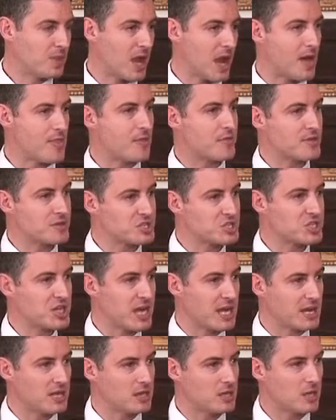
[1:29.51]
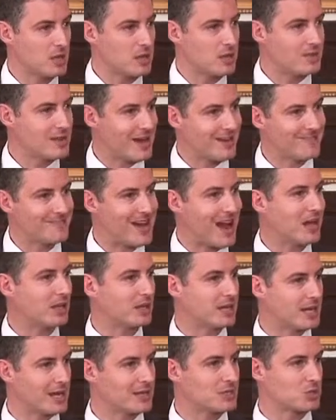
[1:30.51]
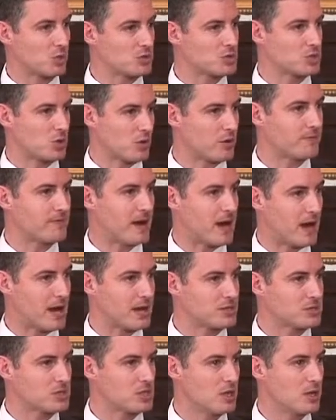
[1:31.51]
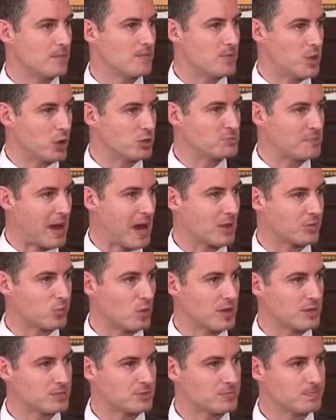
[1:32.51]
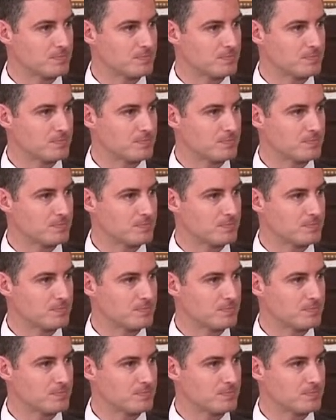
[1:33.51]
and that the state then validates or certifies those pathways.